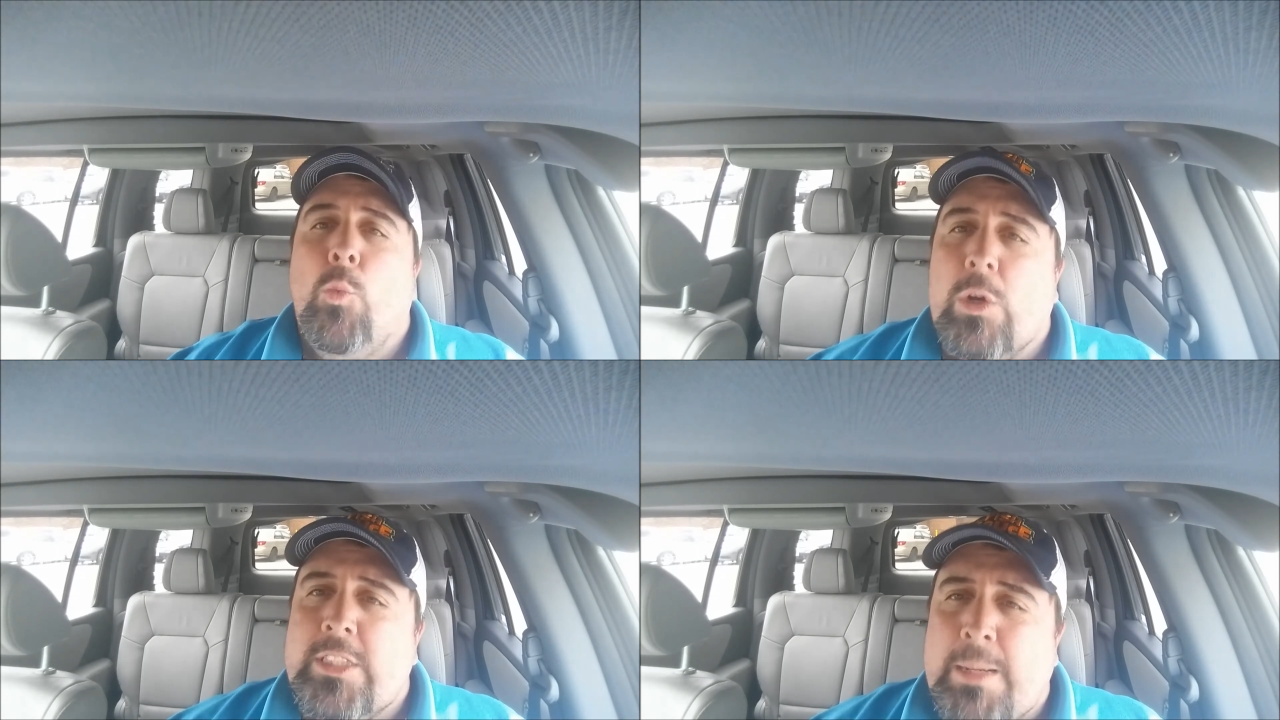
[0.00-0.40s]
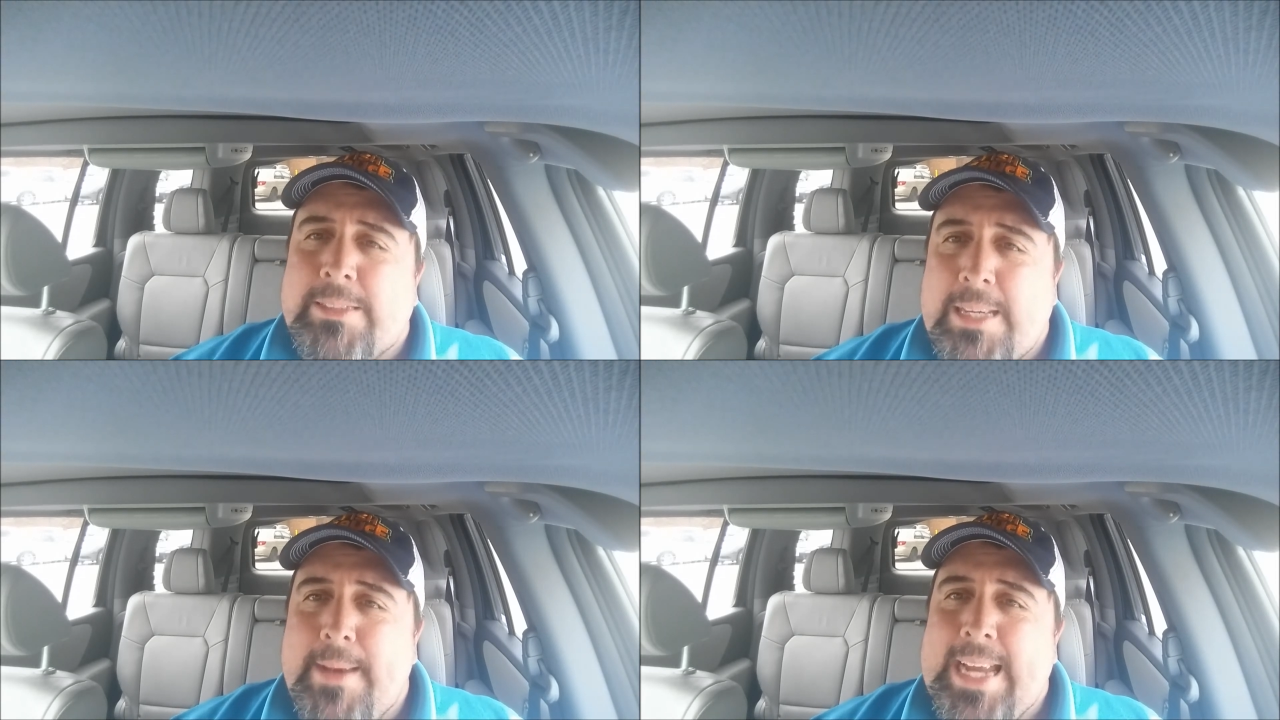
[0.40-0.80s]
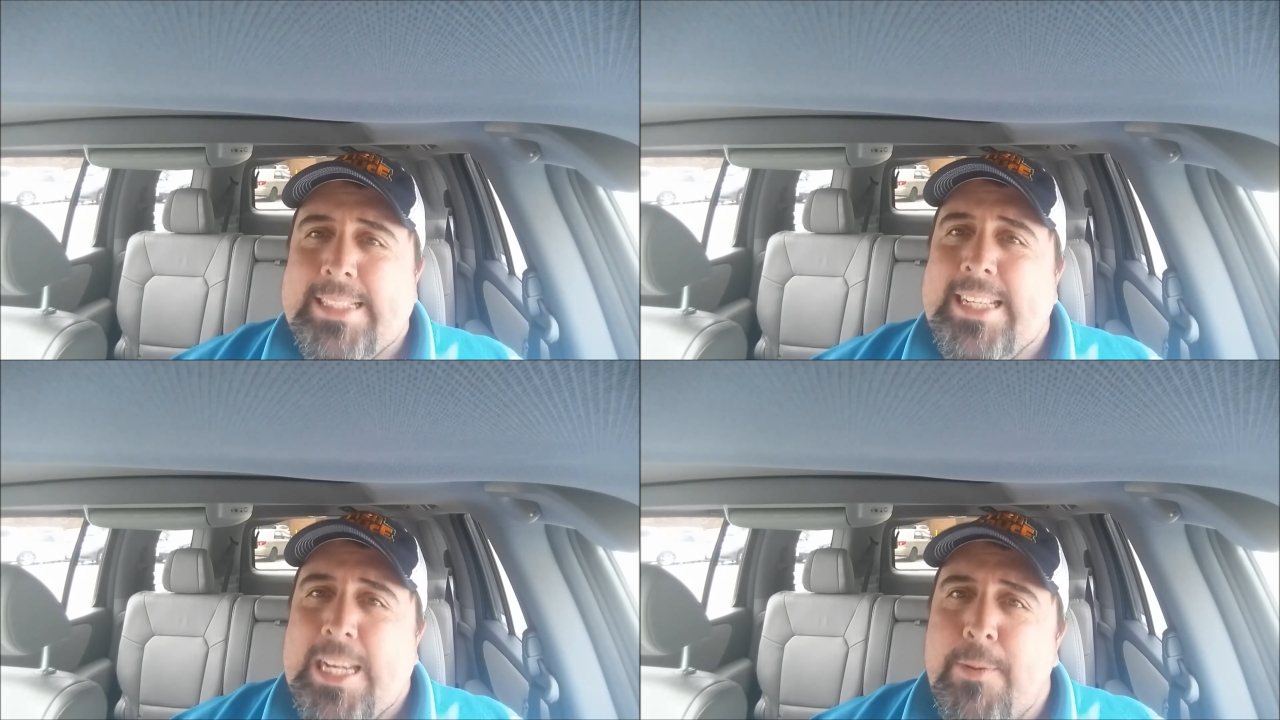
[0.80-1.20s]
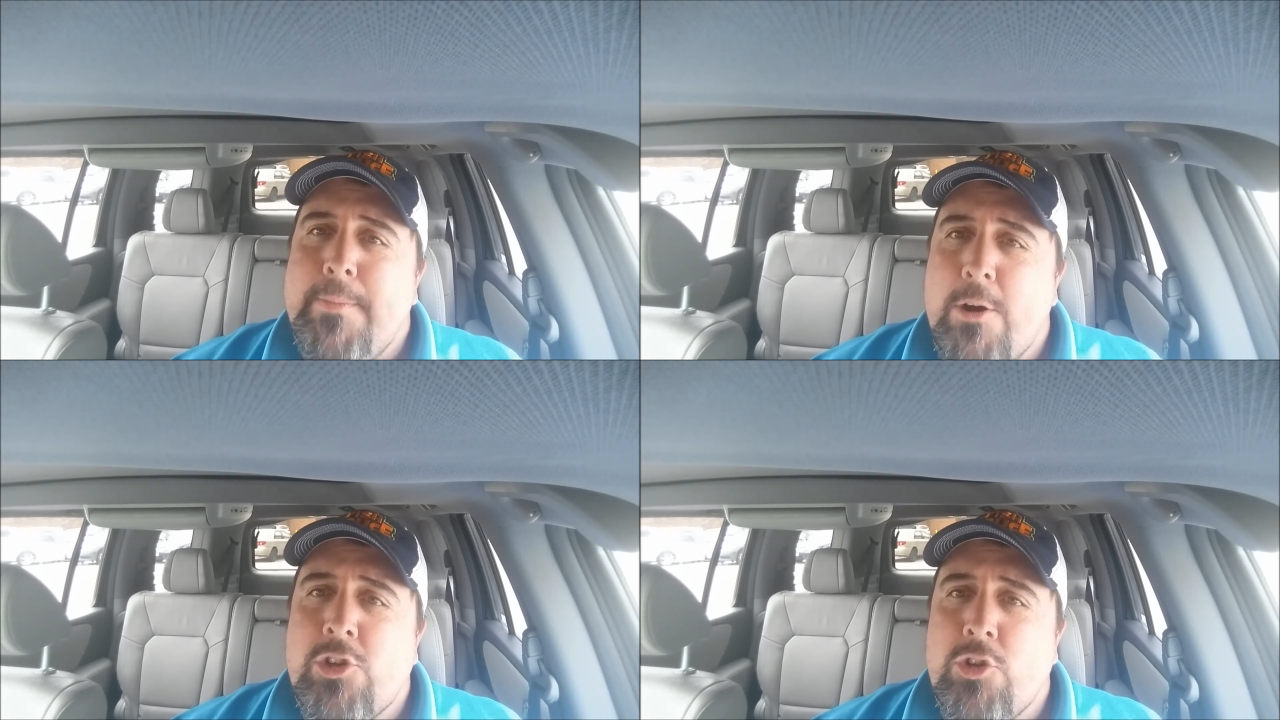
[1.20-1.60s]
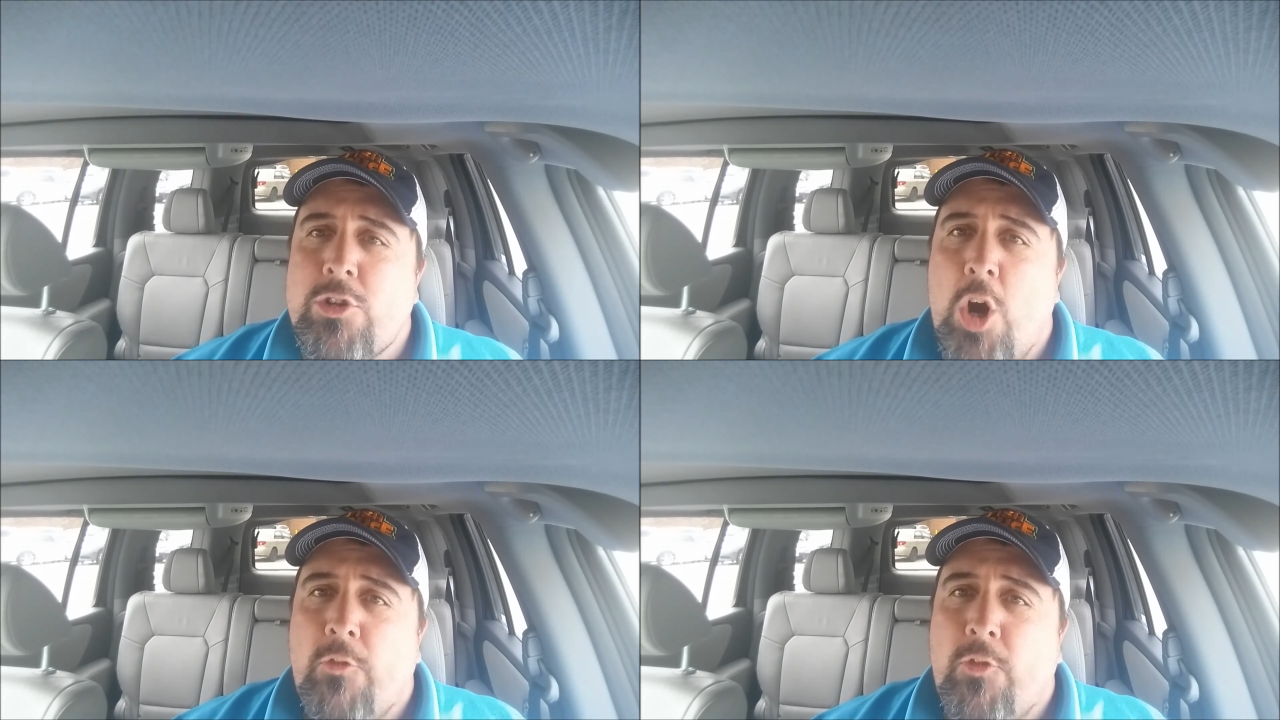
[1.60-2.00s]
What's up, Zee Baits? I need a
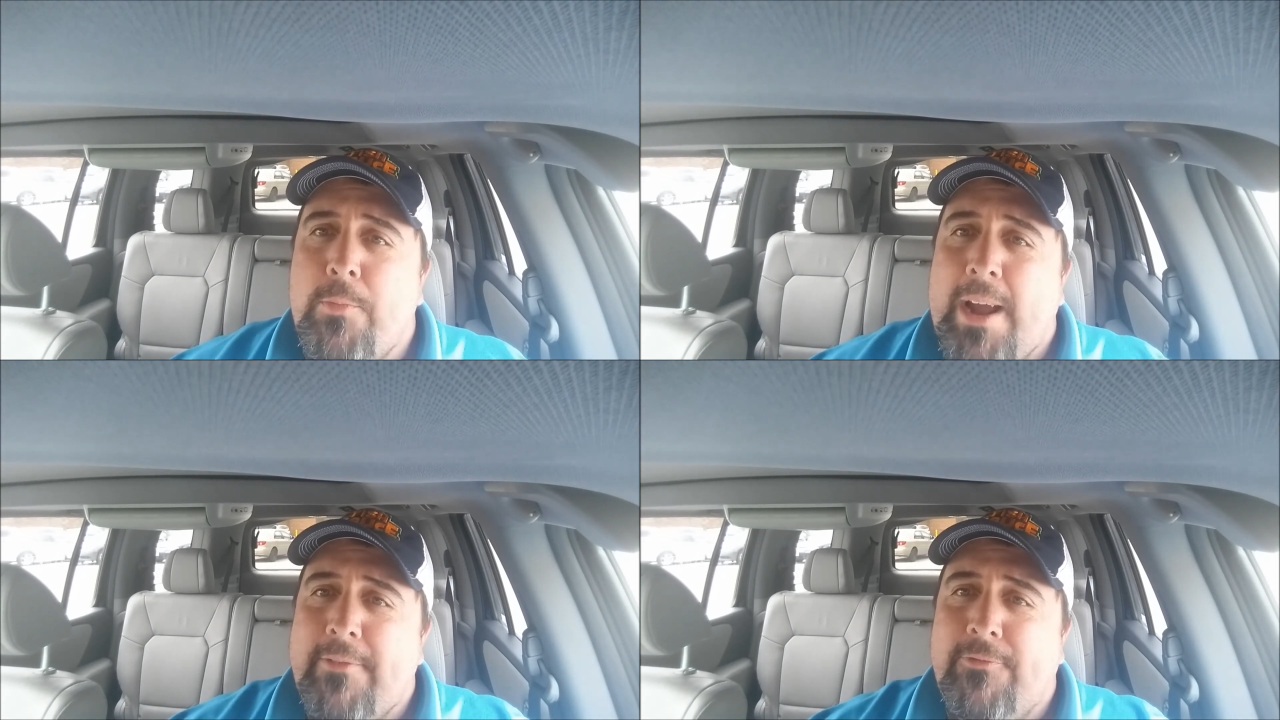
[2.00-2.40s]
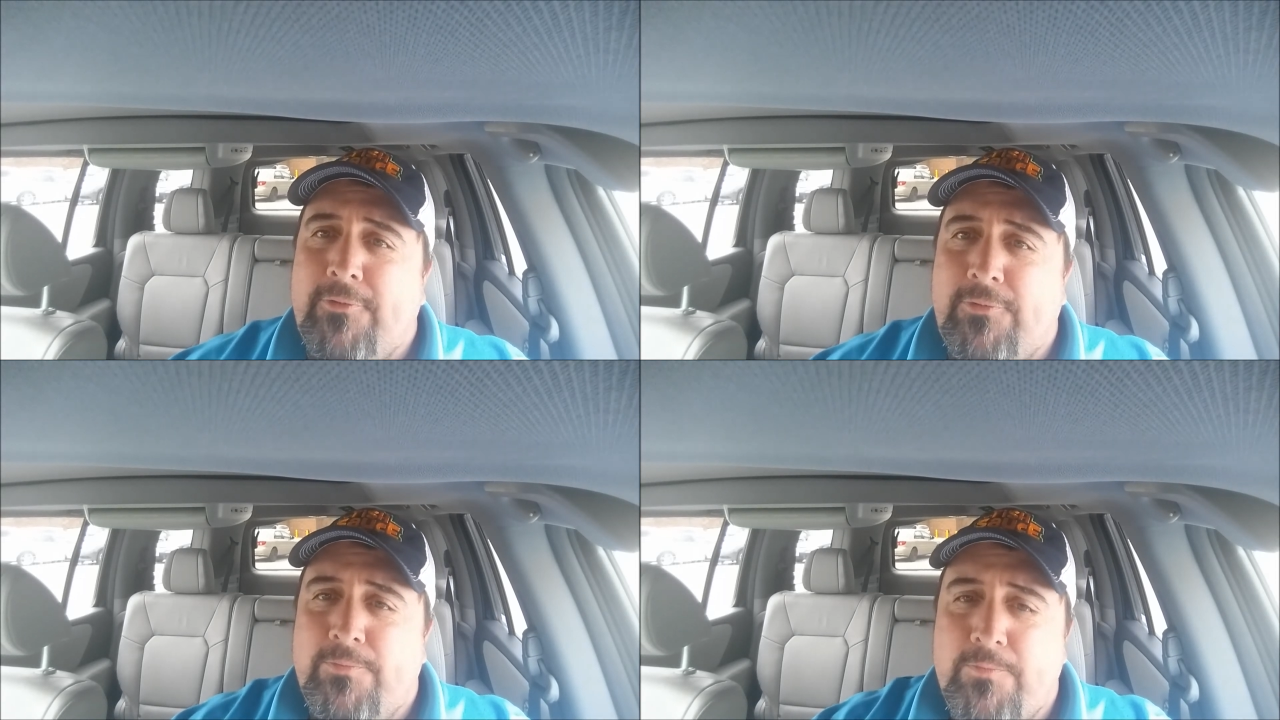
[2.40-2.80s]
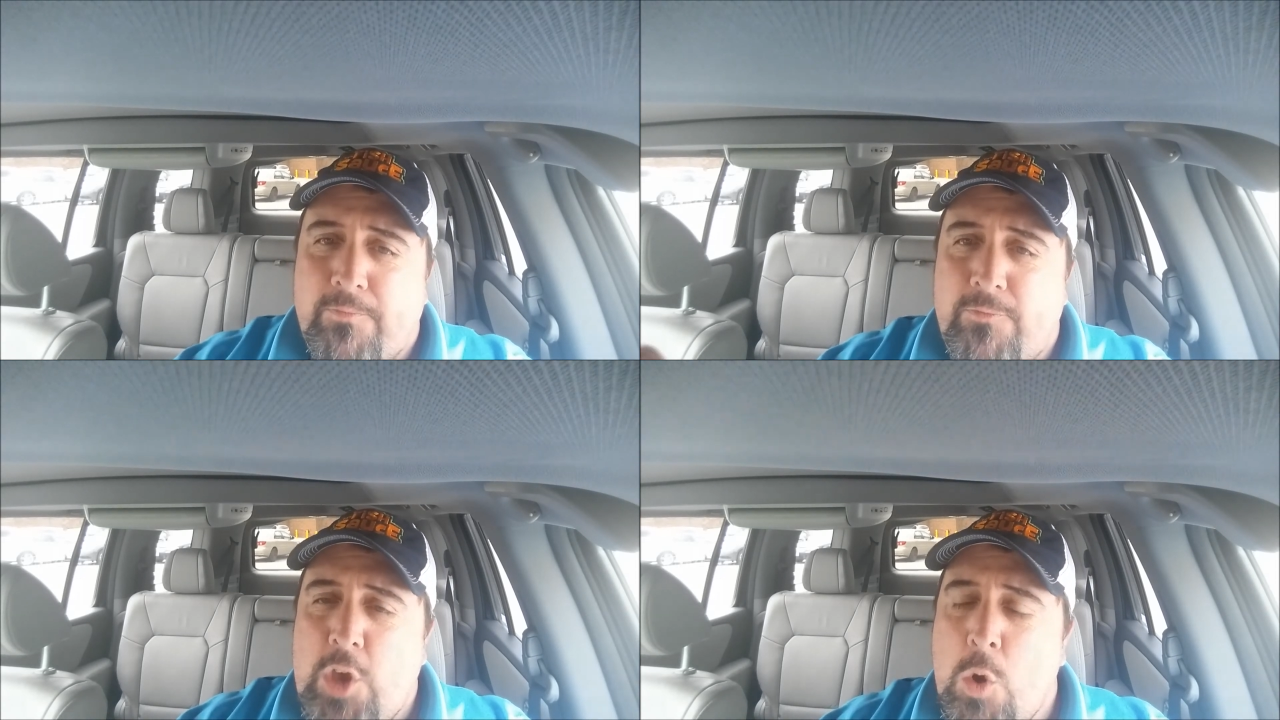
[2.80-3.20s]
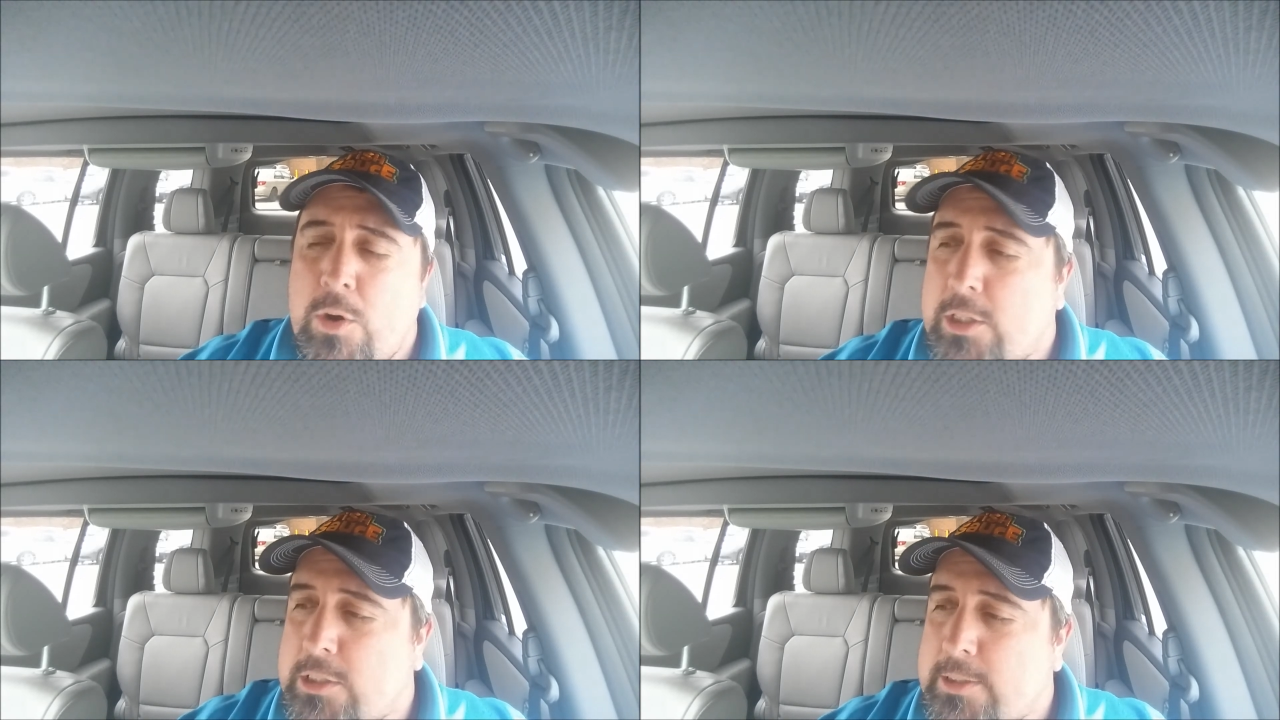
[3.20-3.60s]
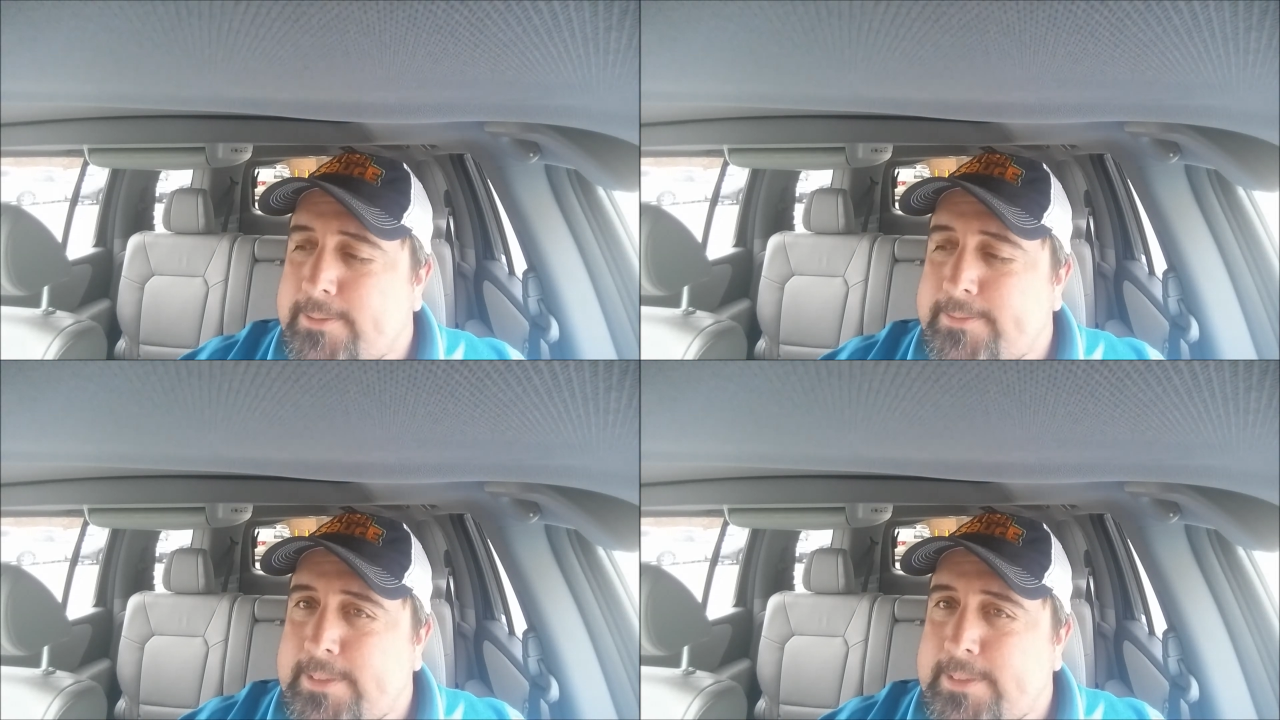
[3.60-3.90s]
promotional code for my viewers.